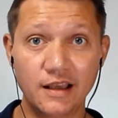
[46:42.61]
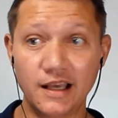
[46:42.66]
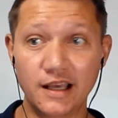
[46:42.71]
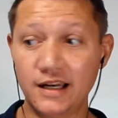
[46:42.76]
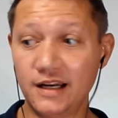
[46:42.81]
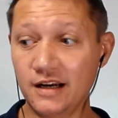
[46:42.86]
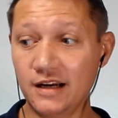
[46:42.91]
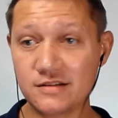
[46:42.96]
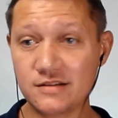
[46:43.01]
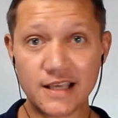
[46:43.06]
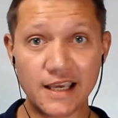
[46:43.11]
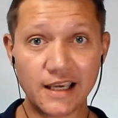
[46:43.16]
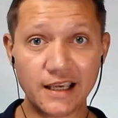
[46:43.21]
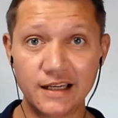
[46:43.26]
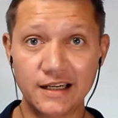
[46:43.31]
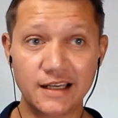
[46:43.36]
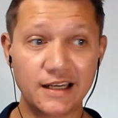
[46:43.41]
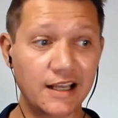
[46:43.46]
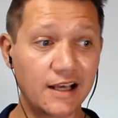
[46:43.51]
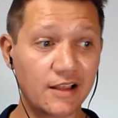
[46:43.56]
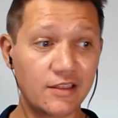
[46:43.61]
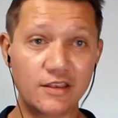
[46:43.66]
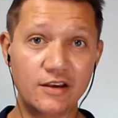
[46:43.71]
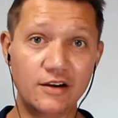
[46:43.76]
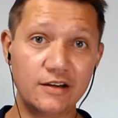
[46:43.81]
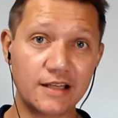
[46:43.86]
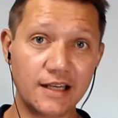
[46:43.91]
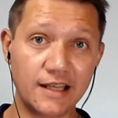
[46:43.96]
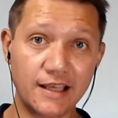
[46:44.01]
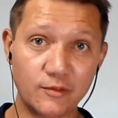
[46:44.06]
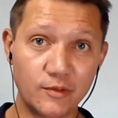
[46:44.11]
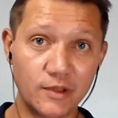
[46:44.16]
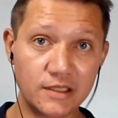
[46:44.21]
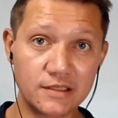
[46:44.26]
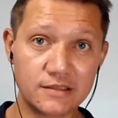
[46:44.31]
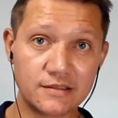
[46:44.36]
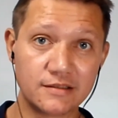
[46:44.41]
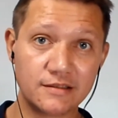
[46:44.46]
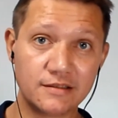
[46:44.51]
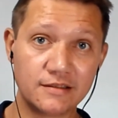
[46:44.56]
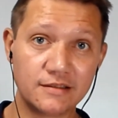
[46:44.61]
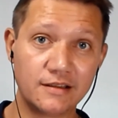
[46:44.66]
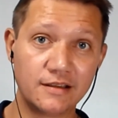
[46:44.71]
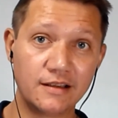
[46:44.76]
and our second and our third language,